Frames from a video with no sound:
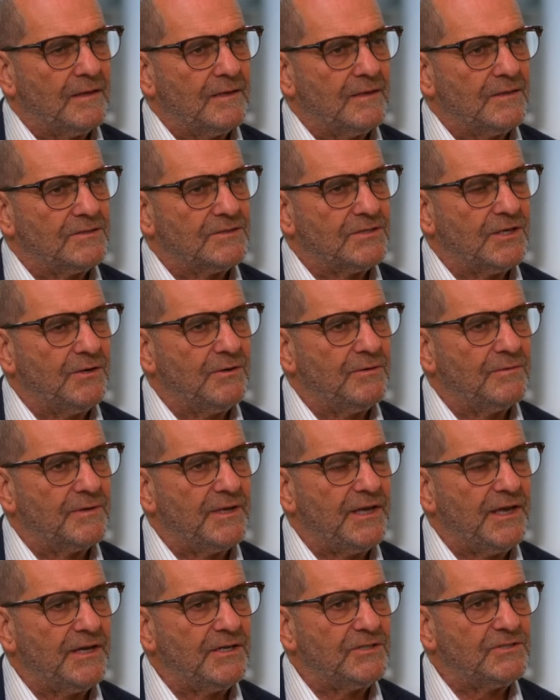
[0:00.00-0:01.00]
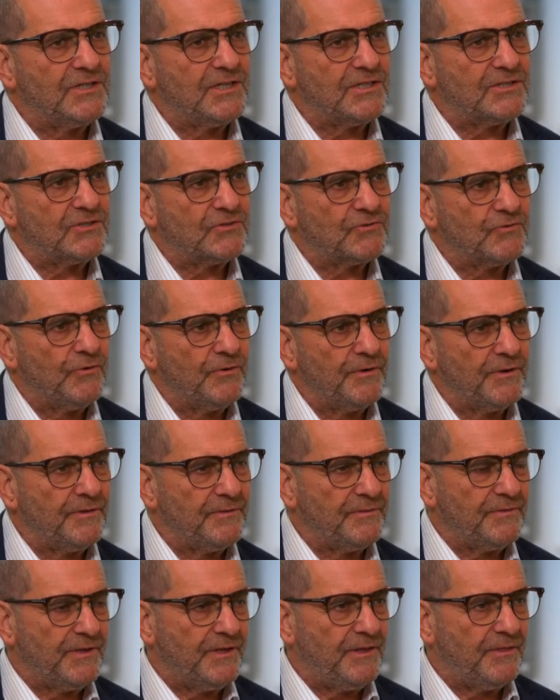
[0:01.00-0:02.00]
So, Kian, just
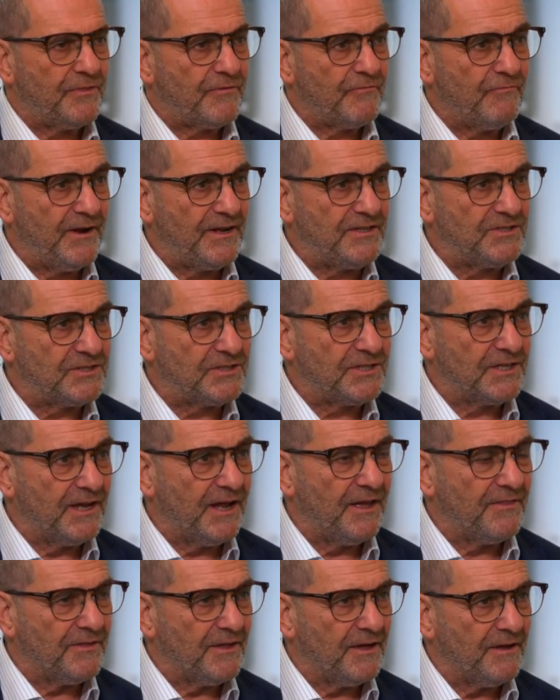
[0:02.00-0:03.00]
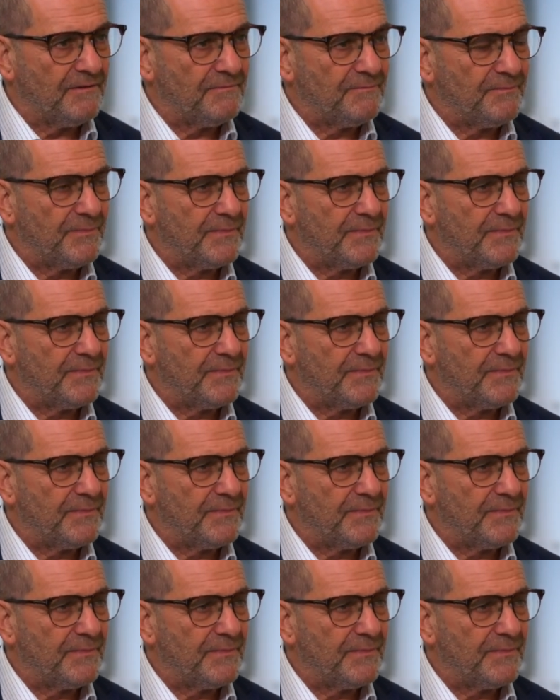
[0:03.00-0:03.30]
drawing the threads together,